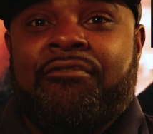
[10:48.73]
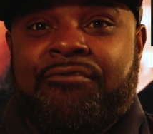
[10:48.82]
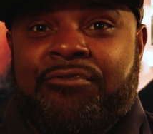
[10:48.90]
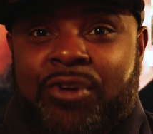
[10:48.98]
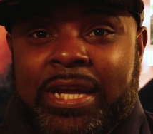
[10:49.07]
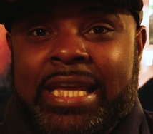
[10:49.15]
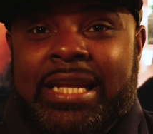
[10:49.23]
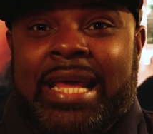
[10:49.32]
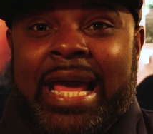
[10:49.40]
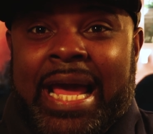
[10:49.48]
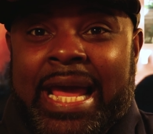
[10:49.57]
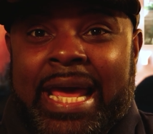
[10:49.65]
freaking
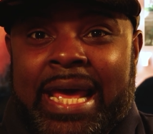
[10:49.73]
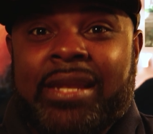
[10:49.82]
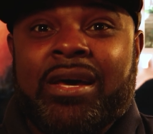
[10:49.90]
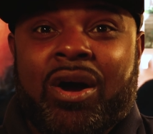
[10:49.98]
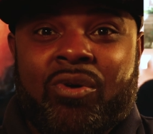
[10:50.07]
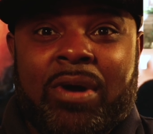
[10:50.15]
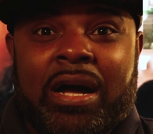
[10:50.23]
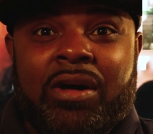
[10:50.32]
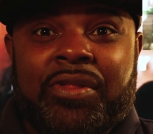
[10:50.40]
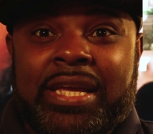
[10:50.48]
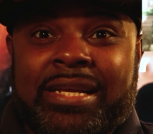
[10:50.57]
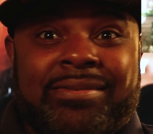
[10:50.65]
head
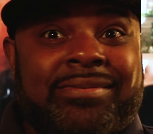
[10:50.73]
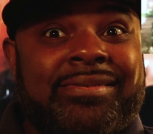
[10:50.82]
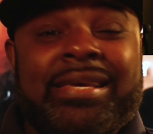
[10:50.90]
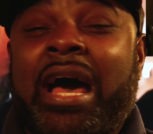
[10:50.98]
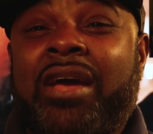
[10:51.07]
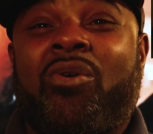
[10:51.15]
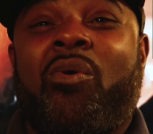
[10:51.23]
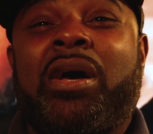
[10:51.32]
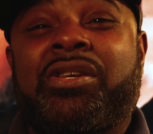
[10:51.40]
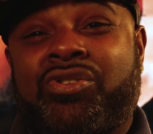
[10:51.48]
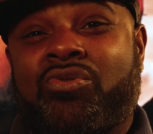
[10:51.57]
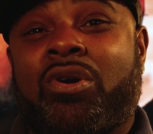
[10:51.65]
around the entire
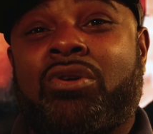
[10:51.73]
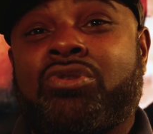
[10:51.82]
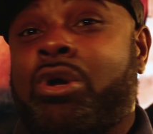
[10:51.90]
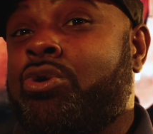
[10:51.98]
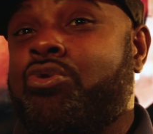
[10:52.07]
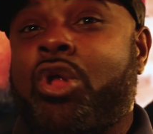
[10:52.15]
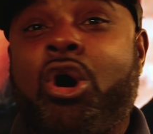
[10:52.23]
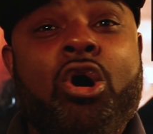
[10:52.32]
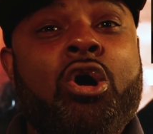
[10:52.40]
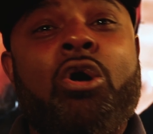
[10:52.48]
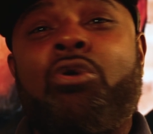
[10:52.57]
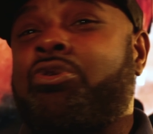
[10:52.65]
Westeros.
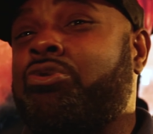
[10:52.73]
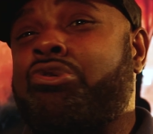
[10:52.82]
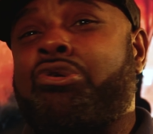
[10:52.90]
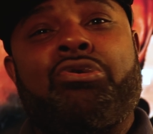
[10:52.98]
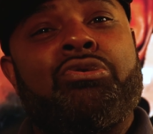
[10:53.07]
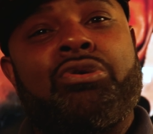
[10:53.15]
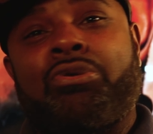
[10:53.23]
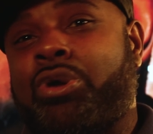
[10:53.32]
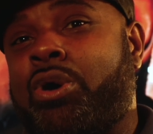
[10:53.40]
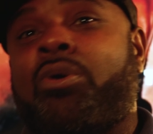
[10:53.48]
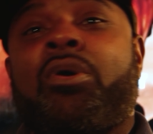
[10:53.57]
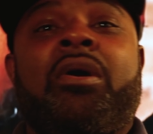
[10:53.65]
No.
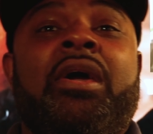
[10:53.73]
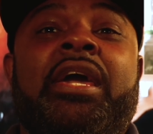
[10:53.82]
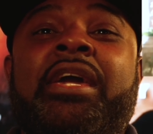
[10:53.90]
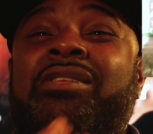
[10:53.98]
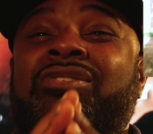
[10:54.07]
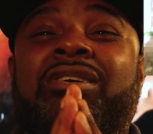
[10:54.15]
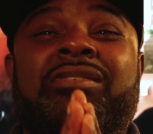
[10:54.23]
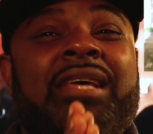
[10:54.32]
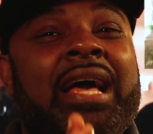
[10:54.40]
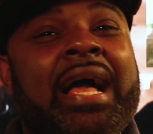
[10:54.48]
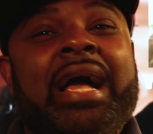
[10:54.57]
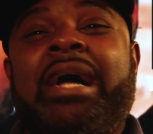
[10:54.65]
He just
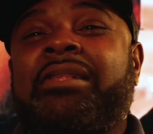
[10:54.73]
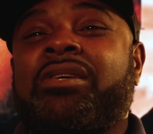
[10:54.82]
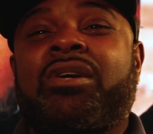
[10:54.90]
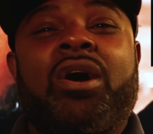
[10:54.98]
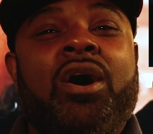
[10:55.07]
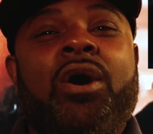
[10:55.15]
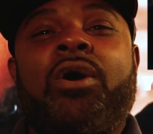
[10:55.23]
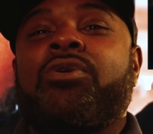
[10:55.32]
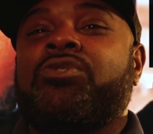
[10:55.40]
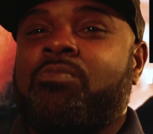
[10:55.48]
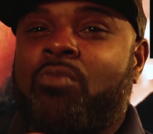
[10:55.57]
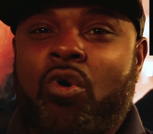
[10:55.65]
had to
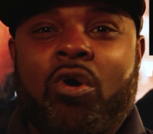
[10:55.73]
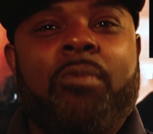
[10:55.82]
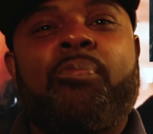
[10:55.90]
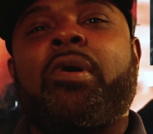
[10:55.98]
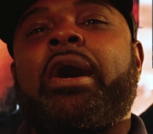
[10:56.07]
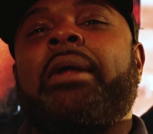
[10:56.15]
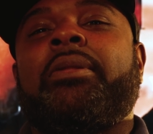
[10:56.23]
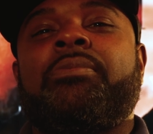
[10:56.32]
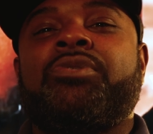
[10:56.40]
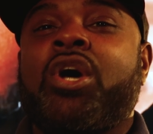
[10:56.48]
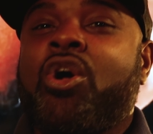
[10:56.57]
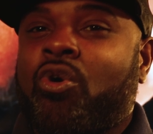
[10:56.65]
cause more
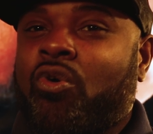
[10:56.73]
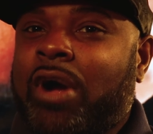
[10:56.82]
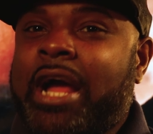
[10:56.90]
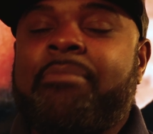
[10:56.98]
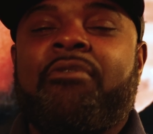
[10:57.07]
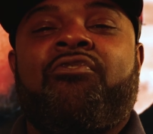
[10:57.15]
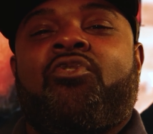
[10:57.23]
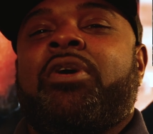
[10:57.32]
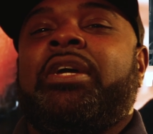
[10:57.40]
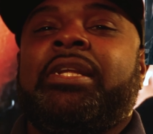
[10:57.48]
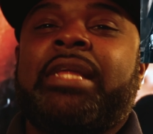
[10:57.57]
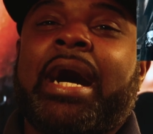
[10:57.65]
problems right before
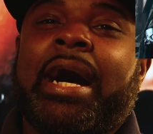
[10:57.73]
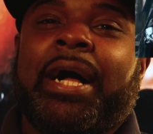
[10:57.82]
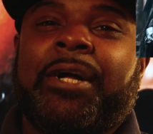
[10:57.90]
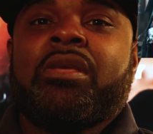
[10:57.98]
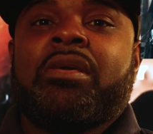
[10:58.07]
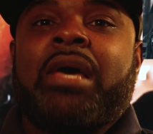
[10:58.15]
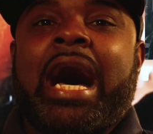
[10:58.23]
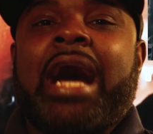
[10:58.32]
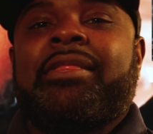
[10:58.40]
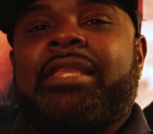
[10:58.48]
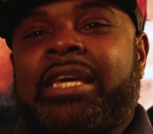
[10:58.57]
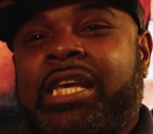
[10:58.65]
he died. I
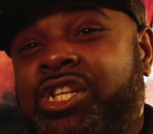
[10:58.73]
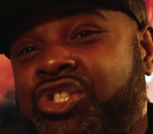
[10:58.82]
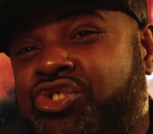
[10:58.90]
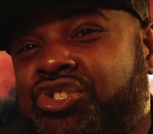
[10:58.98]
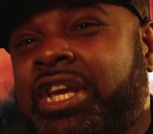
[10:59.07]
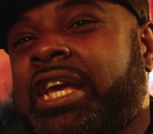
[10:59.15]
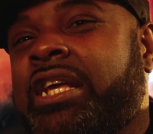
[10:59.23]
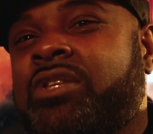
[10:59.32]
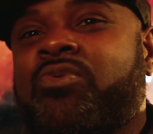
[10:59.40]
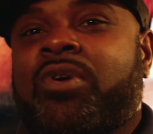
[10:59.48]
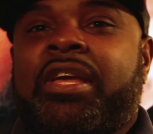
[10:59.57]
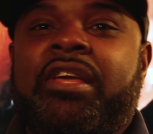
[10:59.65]
think his genes
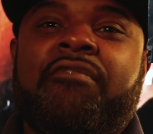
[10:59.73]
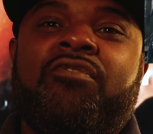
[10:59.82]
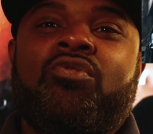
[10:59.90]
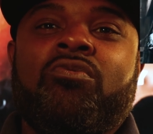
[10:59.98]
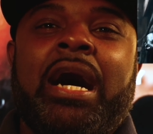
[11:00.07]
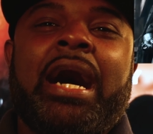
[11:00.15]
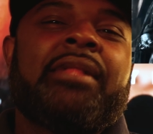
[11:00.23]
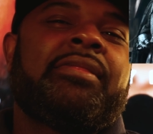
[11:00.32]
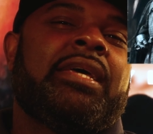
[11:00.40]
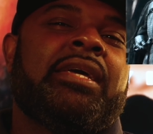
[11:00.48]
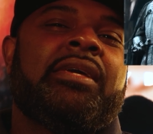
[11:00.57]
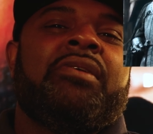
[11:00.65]
were evil. I
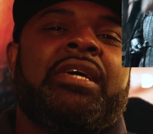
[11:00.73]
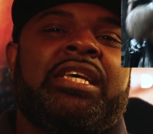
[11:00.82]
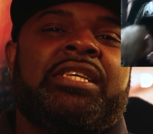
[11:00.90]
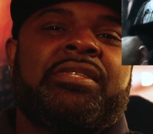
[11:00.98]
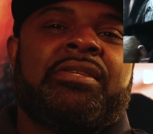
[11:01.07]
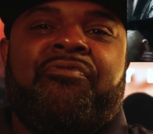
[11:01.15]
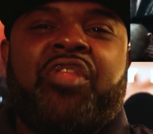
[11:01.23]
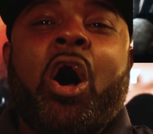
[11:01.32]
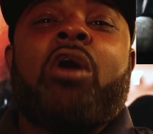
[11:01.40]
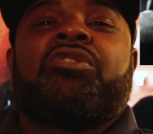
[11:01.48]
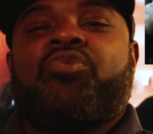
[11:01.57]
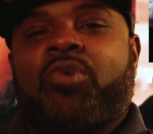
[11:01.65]
think his
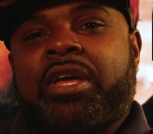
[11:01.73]
thoughts were